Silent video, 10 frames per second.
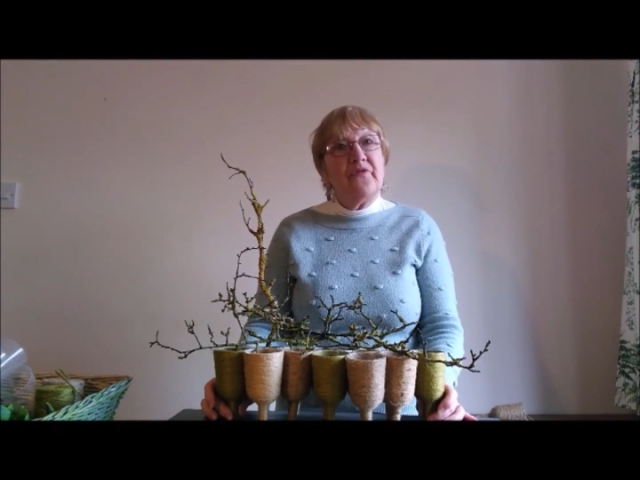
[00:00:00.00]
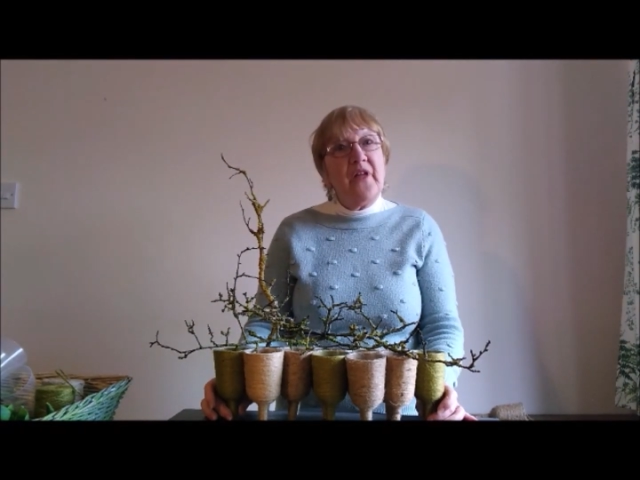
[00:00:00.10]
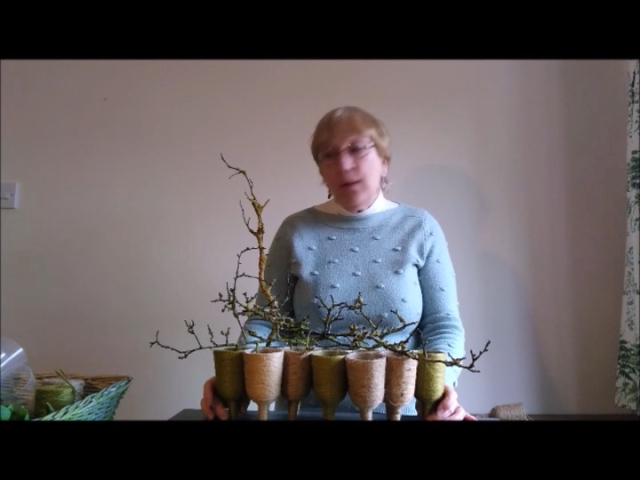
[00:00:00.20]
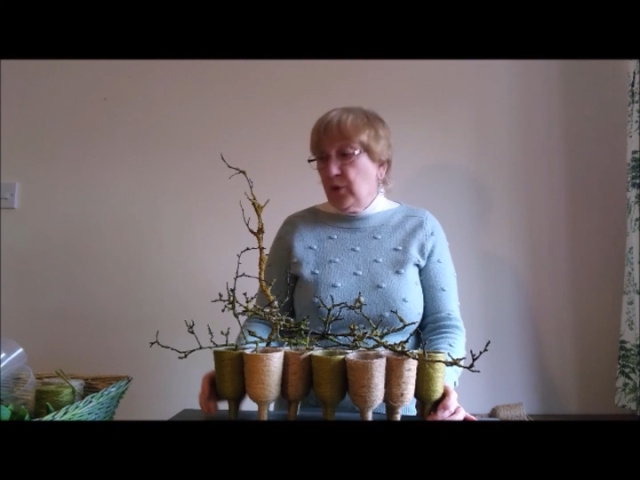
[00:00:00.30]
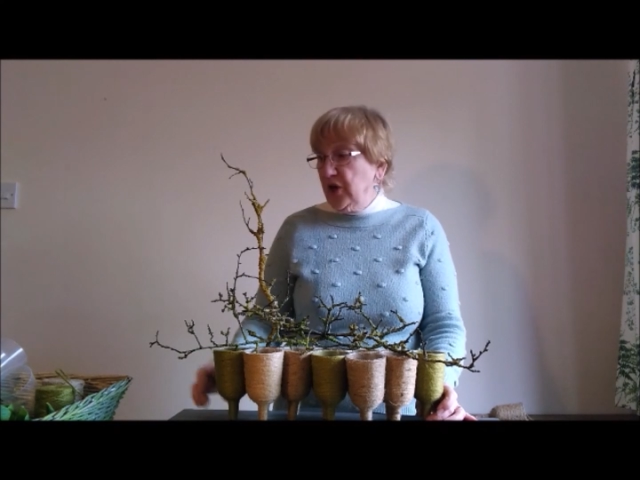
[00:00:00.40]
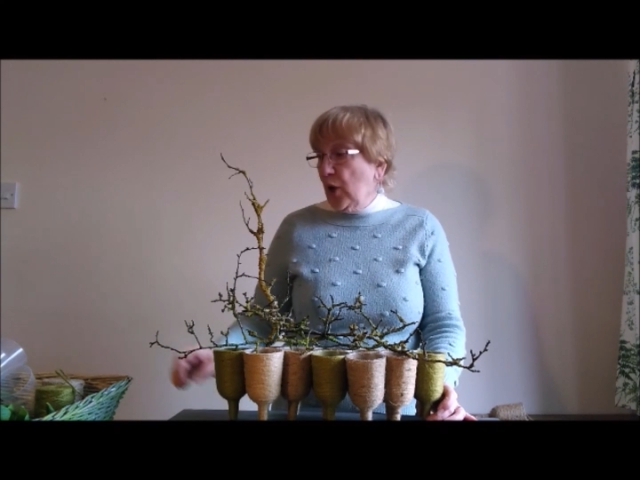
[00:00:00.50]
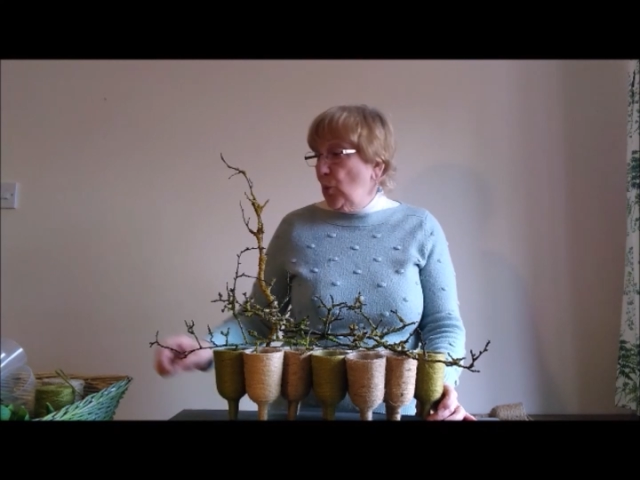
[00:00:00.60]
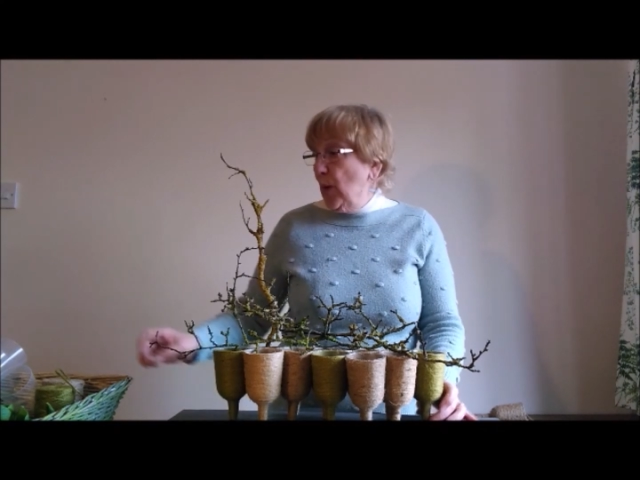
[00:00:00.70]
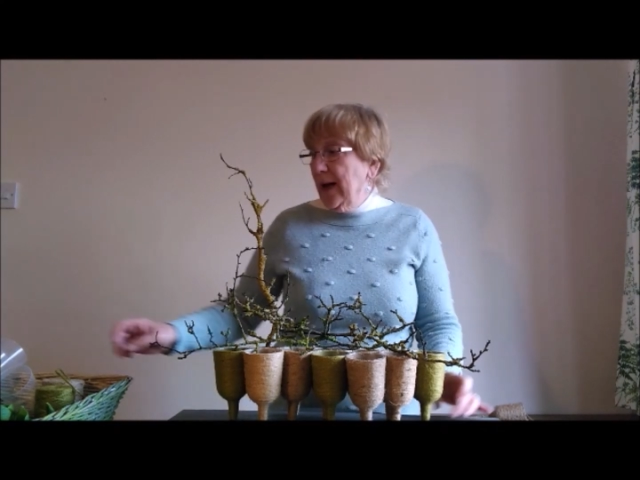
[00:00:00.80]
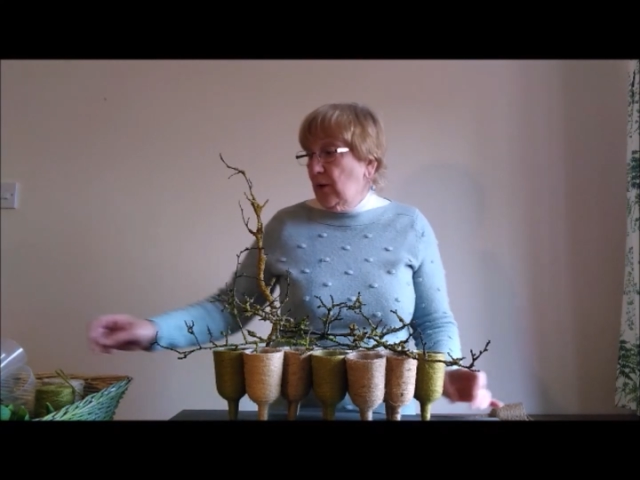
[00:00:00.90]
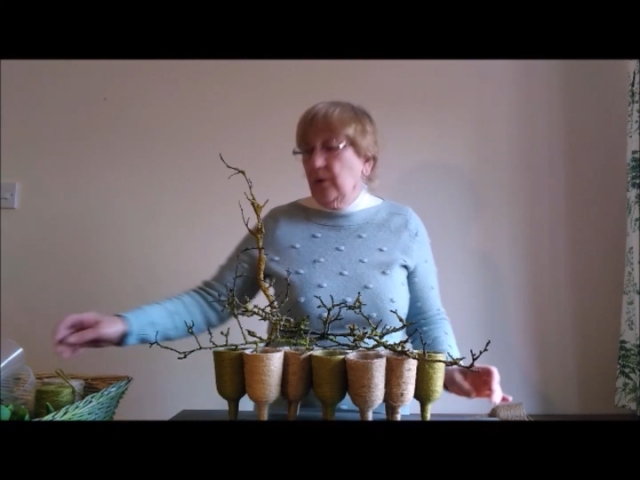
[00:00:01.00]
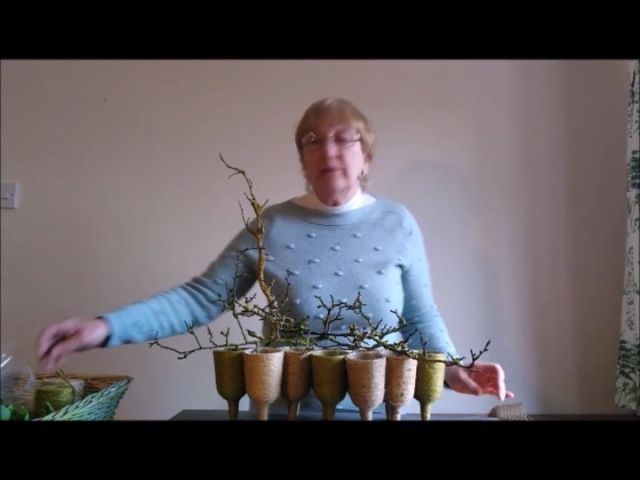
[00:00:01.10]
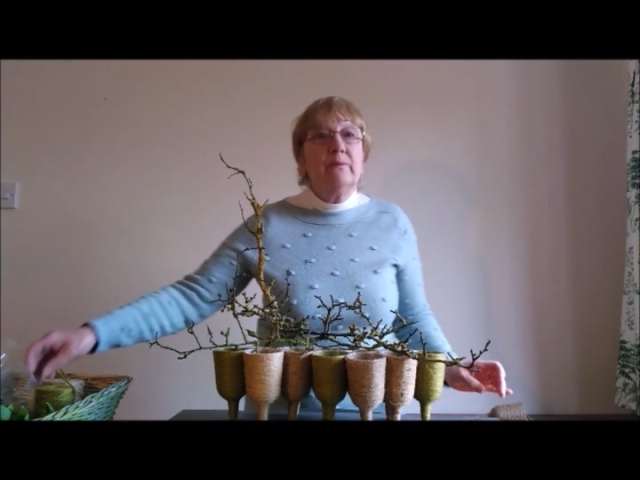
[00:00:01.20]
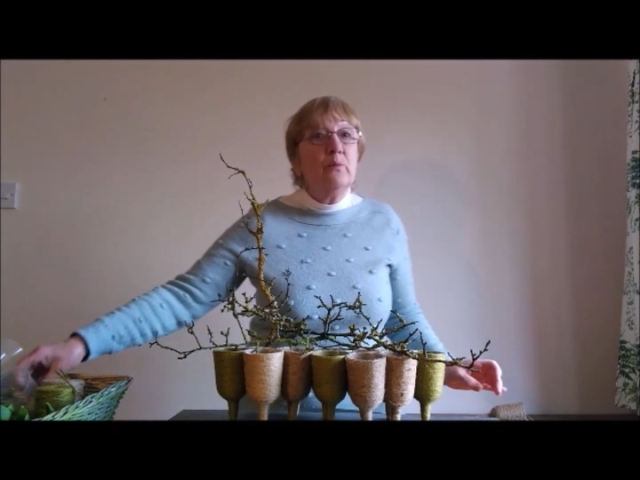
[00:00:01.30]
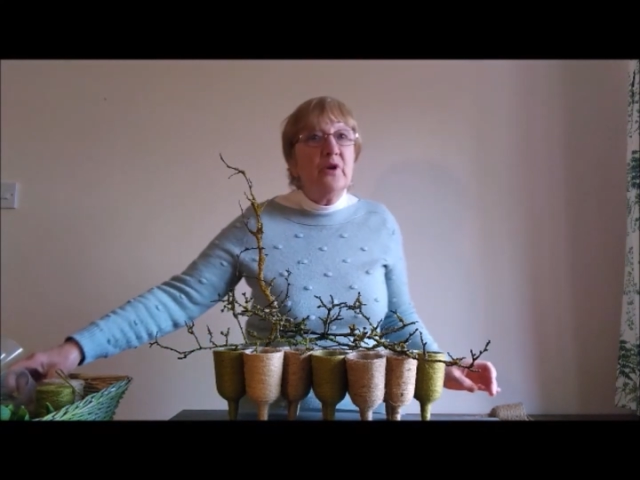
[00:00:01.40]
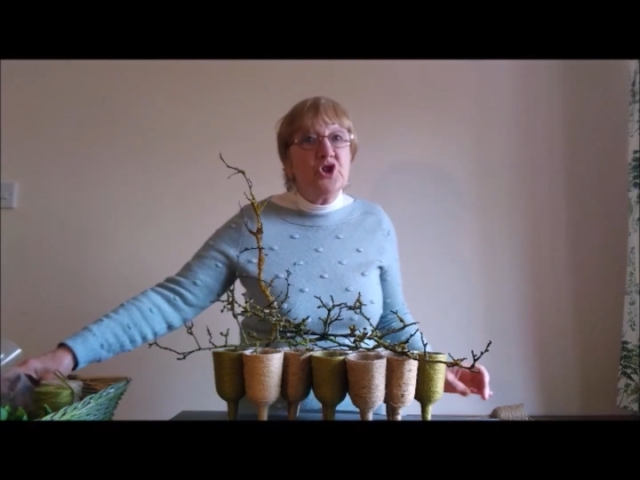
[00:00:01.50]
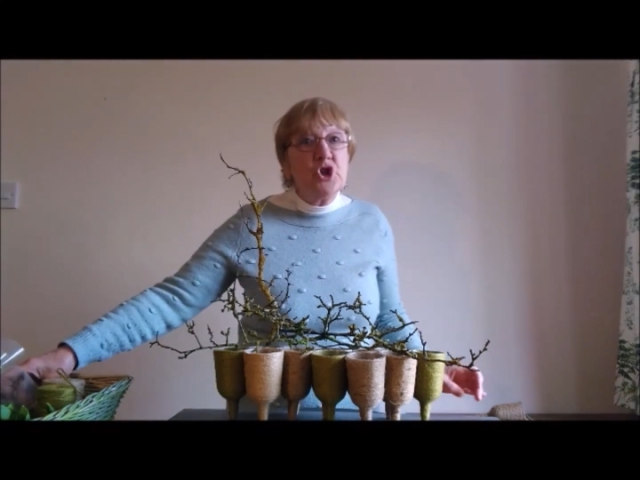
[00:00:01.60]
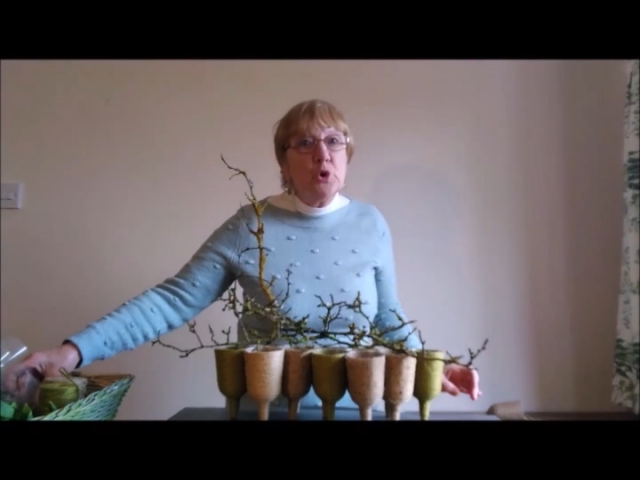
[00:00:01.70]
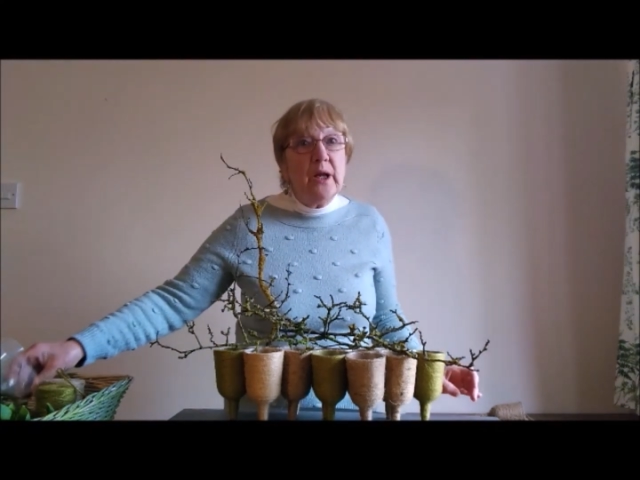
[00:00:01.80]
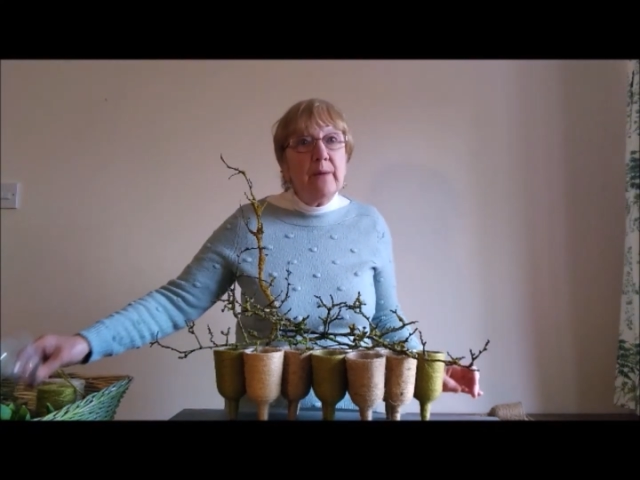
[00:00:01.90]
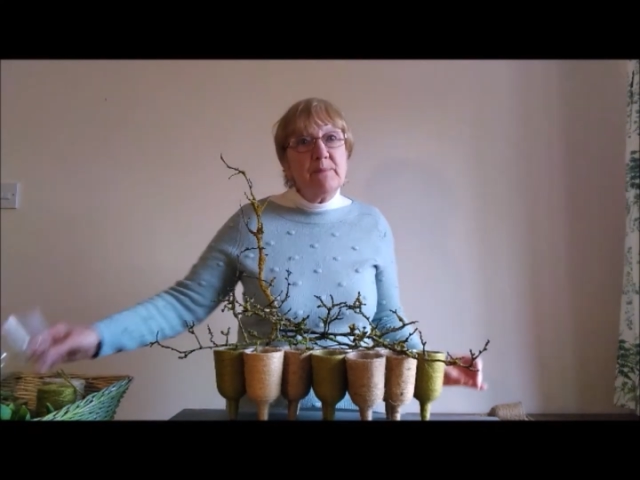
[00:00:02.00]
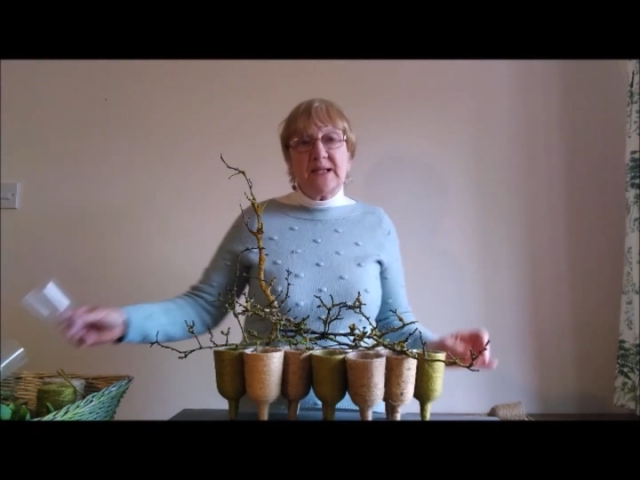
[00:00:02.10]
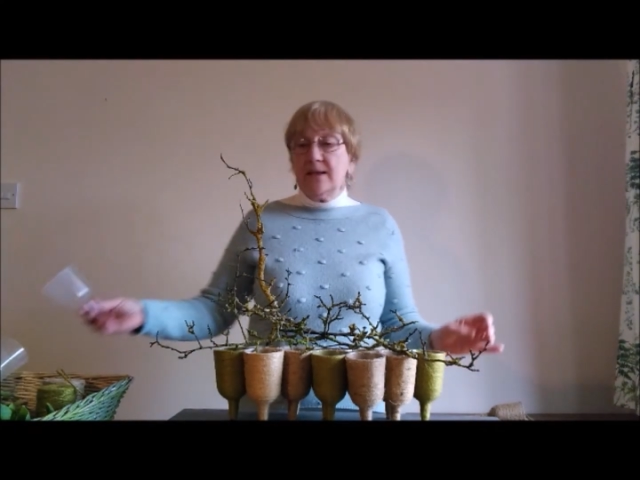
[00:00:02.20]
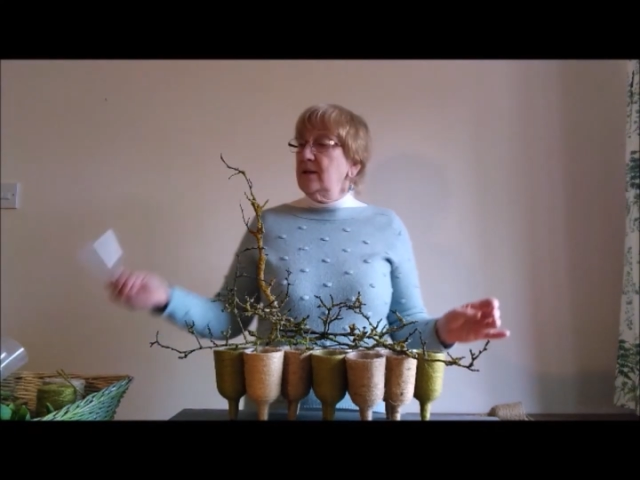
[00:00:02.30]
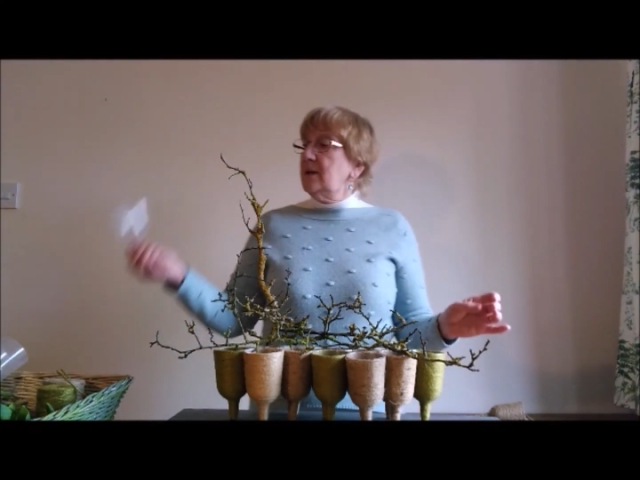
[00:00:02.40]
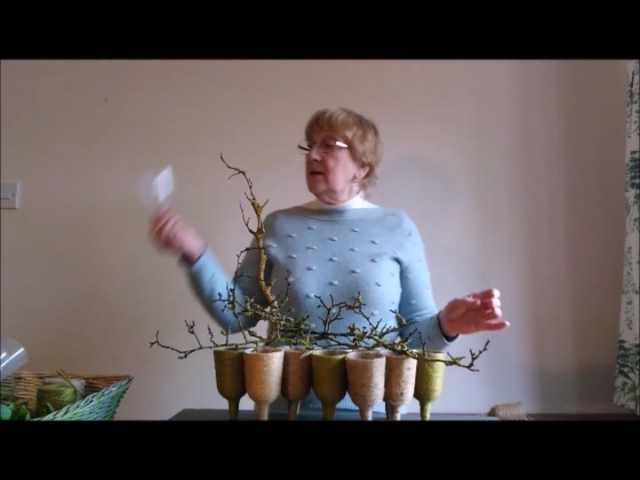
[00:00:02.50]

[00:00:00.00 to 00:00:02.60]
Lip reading: they would go well with tulips